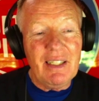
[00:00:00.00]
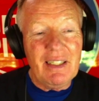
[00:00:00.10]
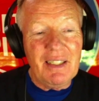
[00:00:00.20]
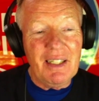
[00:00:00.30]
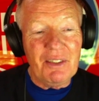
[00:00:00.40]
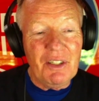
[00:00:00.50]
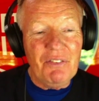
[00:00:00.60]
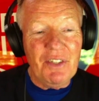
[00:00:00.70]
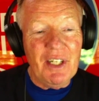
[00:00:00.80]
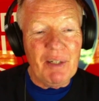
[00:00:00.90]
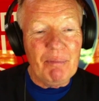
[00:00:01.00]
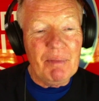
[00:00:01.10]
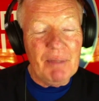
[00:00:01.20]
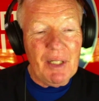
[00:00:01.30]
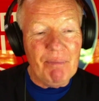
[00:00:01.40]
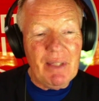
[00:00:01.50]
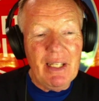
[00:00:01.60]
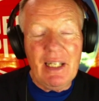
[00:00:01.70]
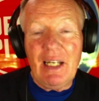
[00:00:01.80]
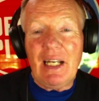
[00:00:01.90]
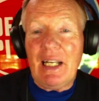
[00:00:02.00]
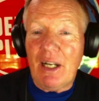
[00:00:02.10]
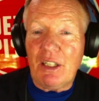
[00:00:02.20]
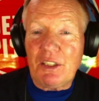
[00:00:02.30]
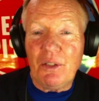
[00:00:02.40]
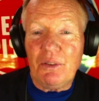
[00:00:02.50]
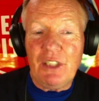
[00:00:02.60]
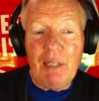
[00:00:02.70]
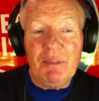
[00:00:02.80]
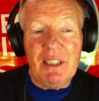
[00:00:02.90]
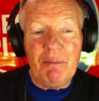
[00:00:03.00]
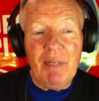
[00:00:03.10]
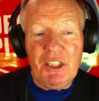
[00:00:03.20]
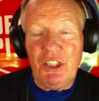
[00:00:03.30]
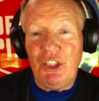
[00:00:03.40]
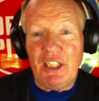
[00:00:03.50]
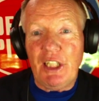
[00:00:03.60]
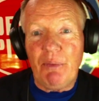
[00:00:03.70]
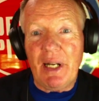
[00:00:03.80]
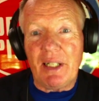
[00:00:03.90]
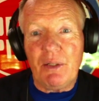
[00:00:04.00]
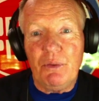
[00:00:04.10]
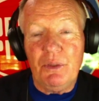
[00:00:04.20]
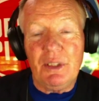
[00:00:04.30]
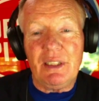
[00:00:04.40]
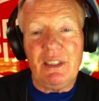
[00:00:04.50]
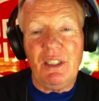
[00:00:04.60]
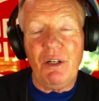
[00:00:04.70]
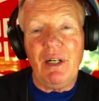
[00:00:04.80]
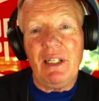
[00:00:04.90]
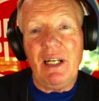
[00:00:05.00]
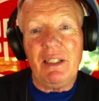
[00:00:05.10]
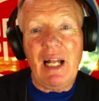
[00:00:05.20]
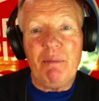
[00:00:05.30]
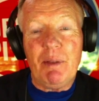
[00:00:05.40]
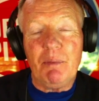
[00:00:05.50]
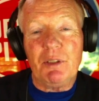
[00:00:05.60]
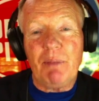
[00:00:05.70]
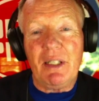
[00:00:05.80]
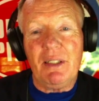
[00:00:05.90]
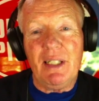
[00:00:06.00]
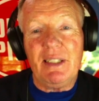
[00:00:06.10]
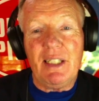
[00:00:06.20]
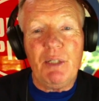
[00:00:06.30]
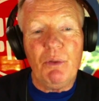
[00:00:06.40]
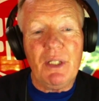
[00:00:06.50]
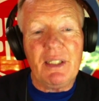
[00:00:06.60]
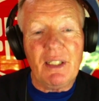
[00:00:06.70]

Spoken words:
yeah, good for him. But also, James didn't mention J.J. Redick, who's, a lot of people speculate that he will get the